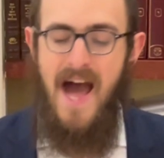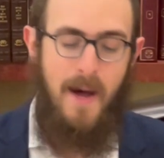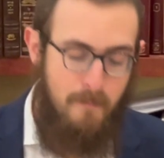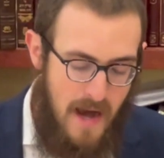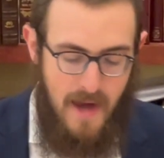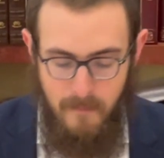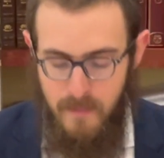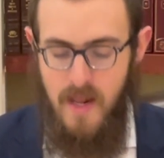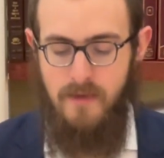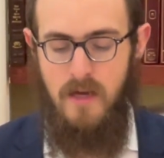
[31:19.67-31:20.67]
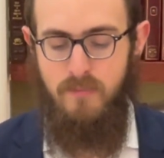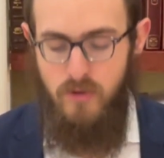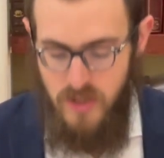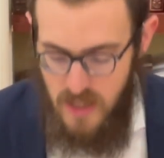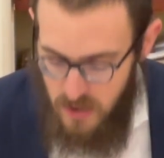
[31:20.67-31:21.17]
Haba min
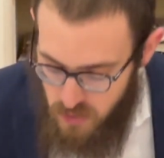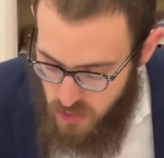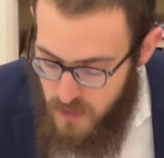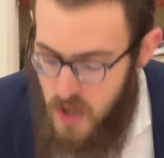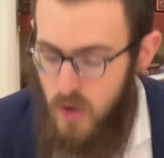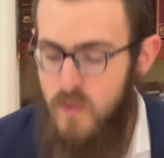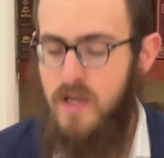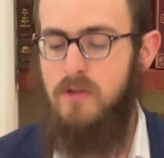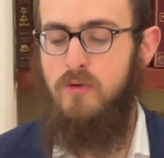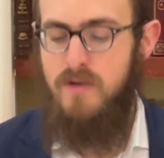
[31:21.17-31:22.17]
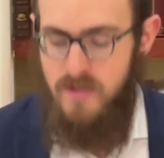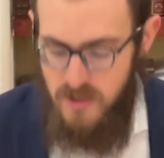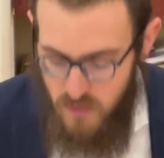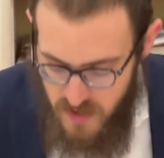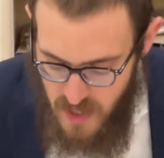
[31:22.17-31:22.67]
hatarput shalakum. We can do
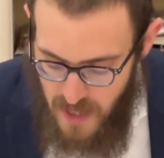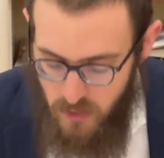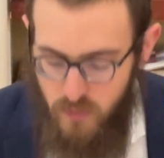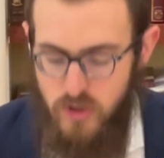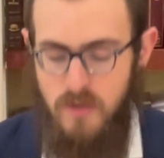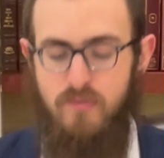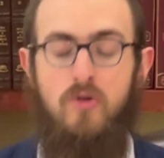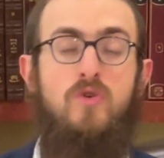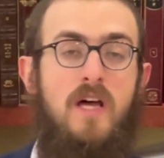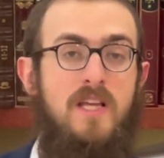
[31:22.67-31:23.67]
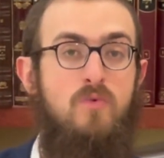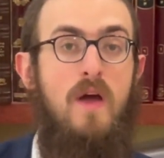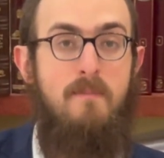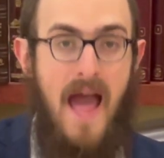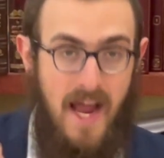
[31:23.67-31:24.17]
business with an idol worshipper who's on his
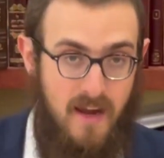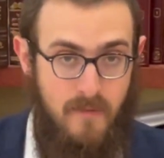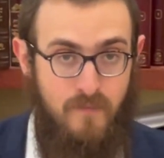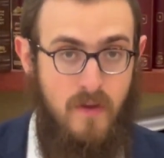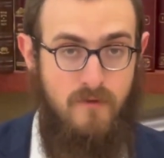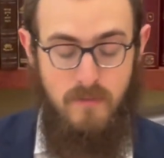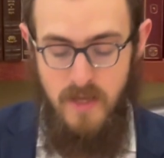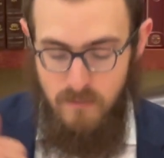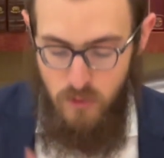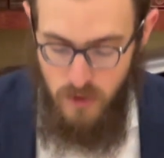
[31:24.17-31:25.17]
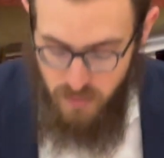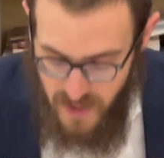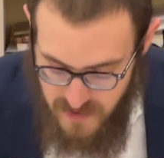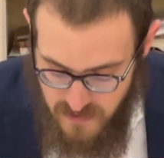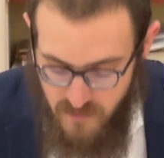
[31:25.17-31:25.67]
way back from the immoral
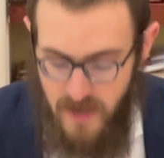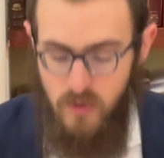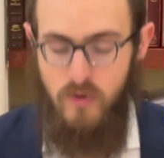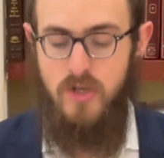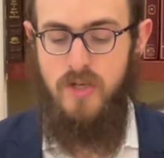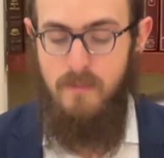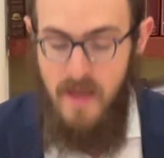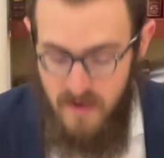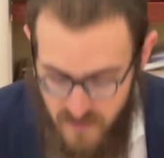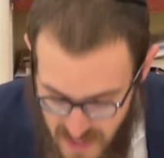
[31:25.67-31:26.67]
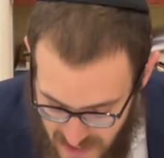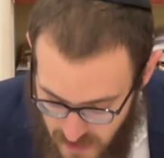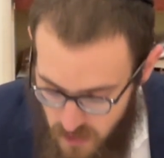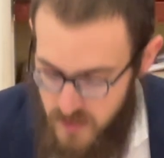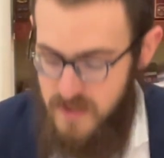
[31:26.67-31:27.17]
places of idol worship.
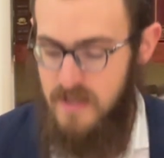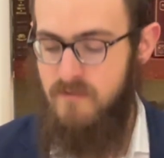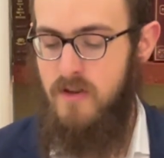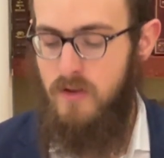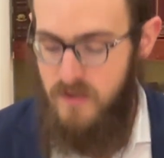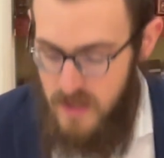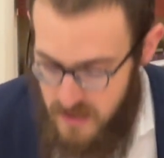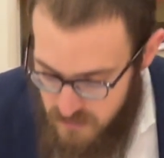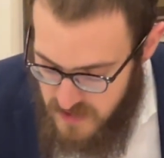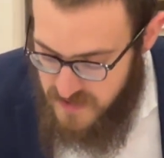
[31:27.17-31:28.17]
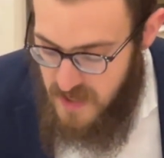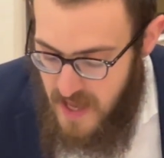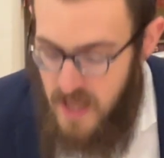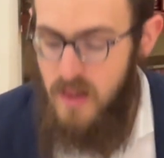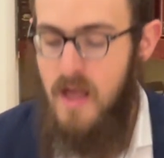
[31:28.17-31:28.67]
Ve'ein nos'in v'notnin im
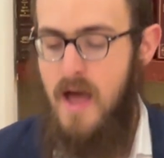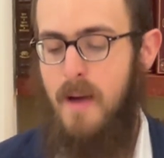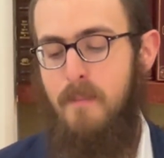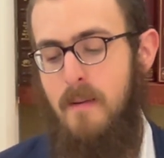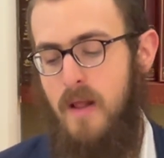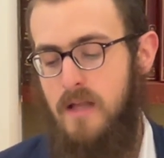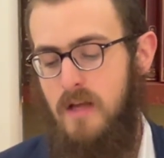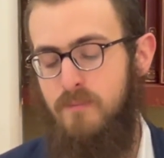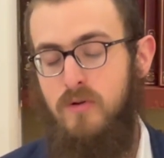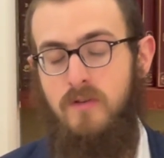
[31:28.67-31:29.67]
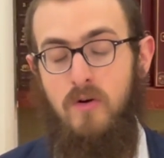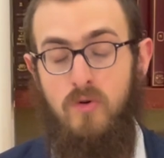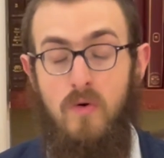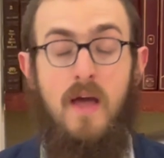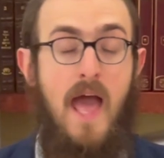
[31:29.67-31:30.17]
Yisrael haba min
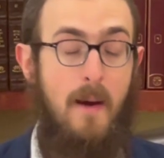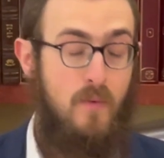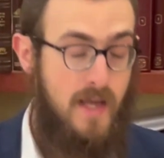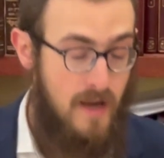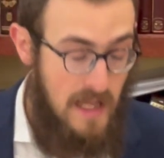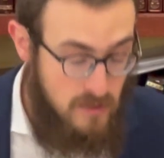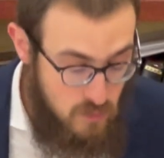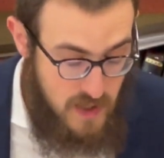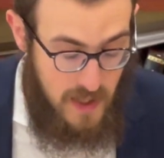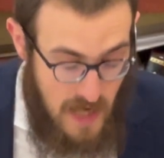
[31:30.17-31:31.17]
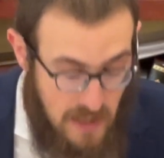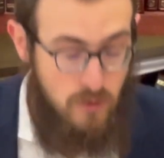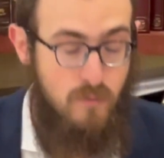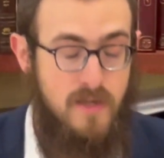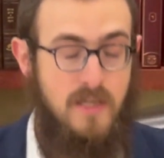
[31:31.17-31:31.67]
hatarputahu. And we cannot
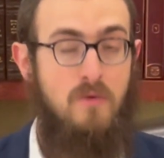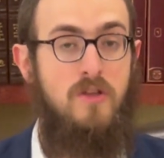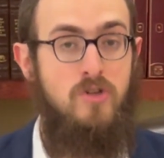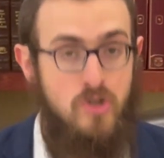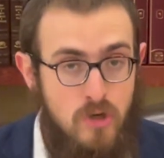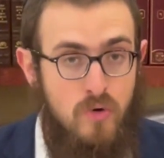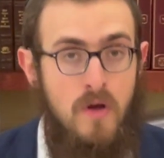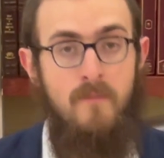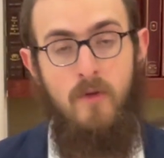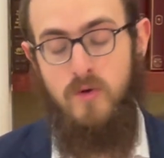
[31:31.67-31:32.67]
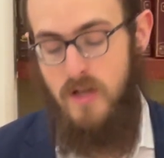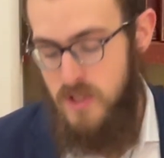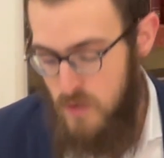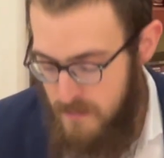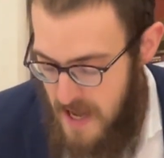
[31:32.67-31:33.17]
do business with a Jew who's on
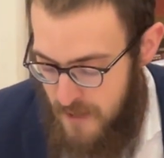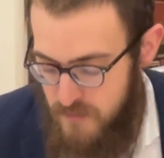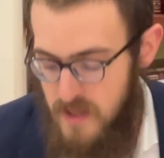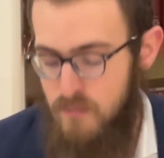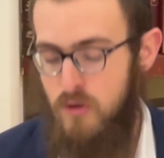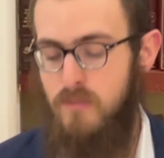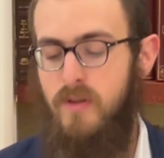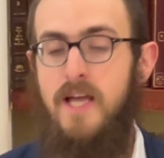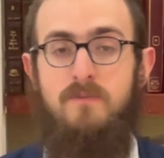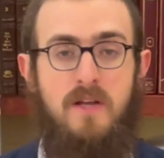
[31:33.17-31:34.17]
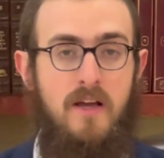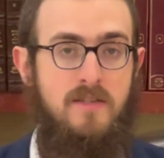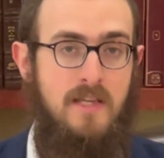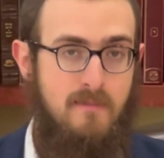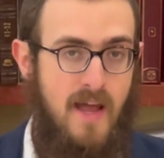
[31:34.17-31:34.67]
his way back from the immoral place
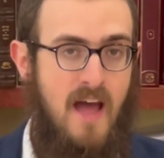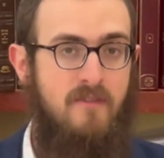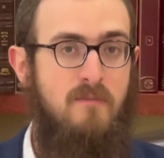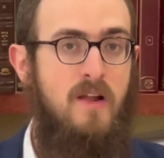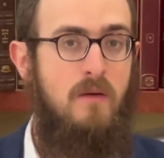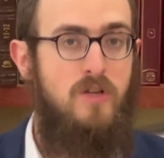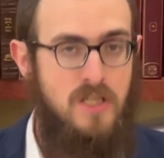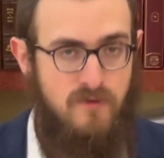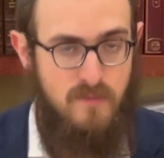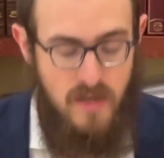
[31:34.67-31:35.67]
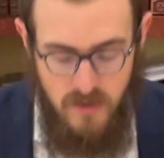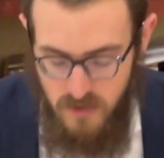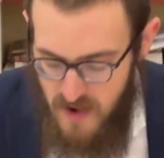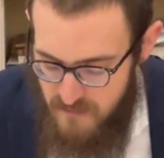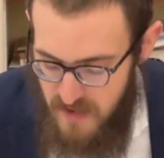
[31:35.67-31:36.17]
because he may have the money which is forbidden to
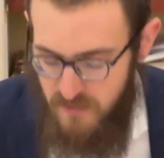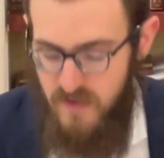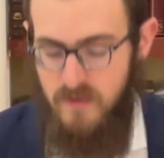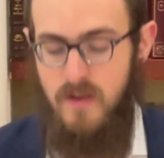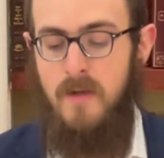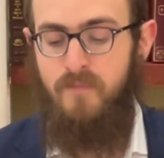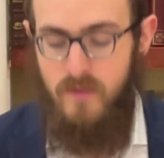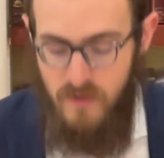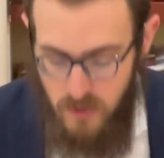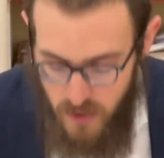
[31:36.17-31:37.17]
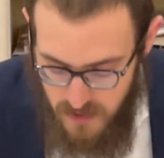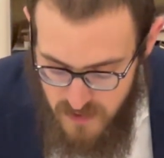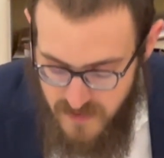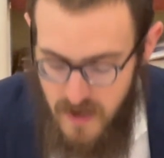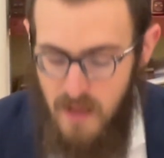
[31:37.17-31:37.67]
derive benefit.
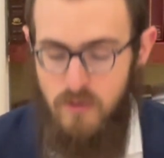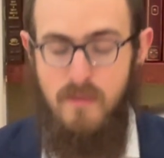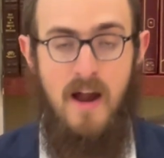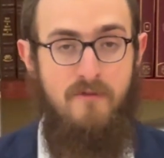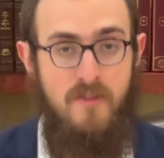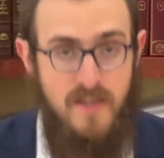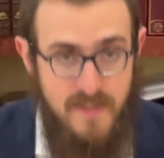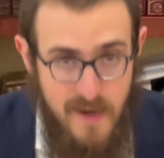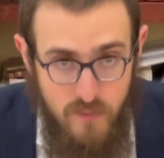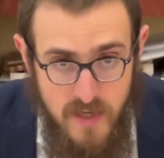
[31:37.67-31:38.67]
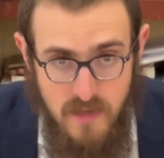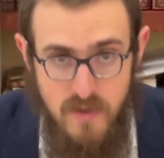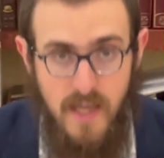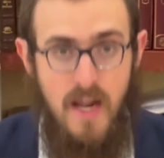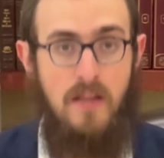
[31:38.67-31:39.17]
For this same reason, we
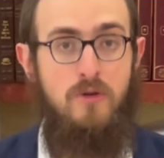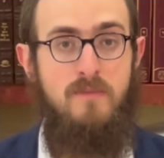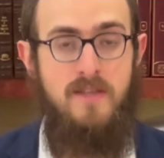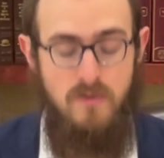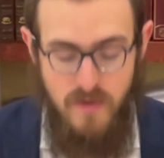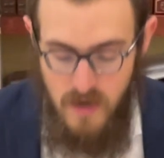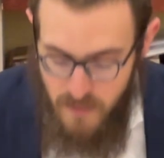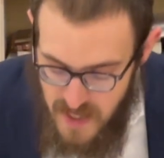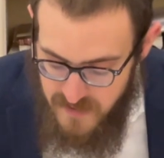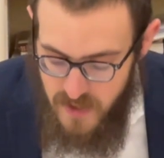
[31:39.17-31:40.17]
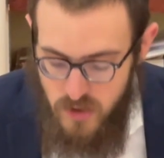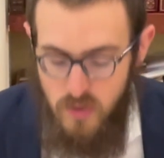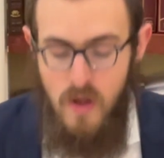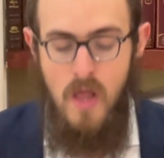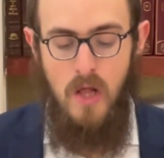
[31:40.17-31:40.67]
cannot do business with an apostate
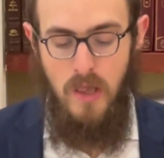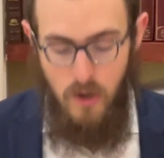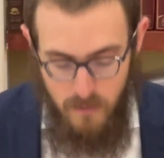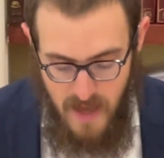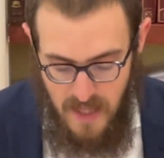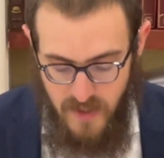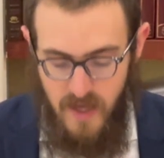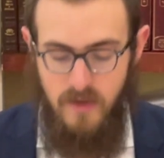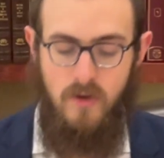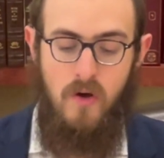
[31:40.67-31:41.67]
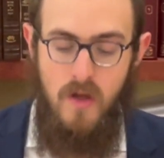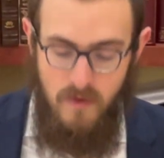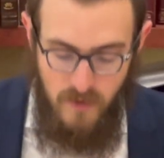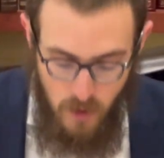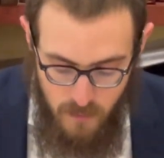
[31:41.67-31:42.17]
Jew, lo bahalichato,
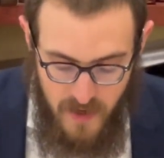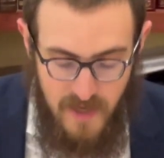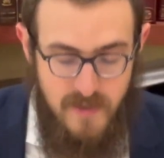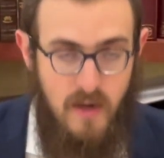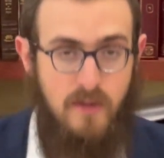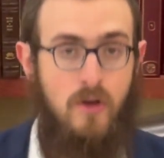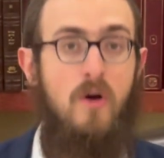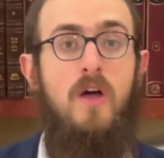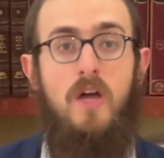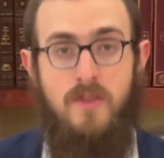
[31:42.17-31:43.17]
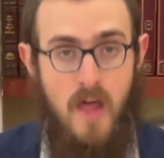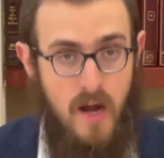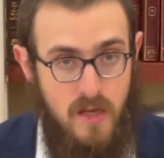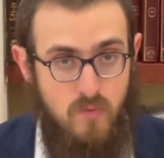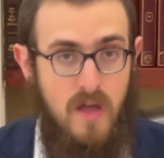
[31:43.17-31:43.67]
lo bachazirato, not
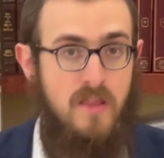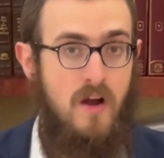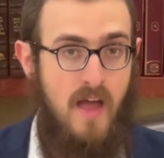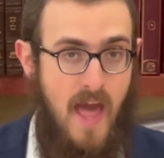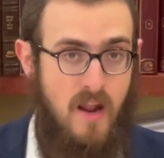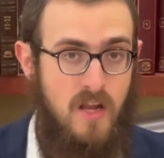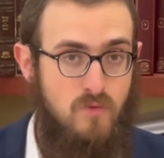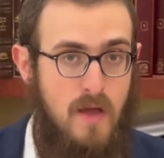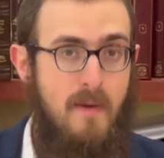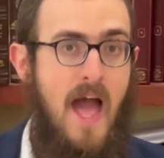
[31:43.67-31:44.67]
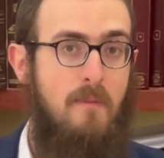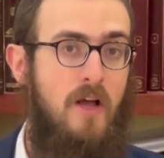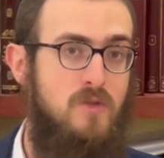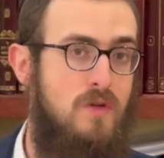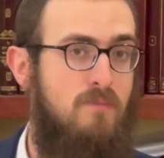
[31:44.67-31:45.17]
on his way there and on his way back,
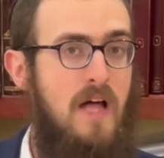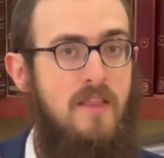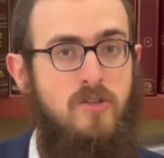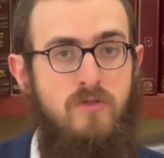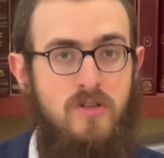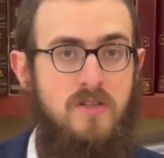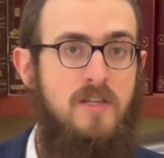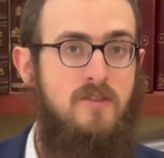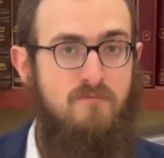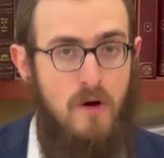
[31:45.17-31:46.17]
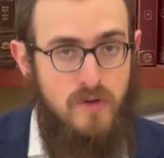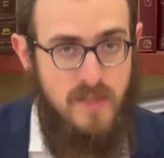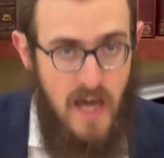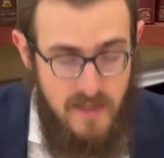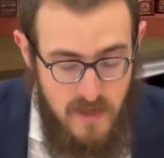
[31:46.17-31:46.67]
because we apply the stringencies of both
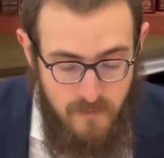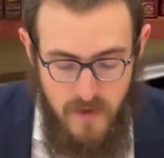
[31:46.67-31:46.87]
sides.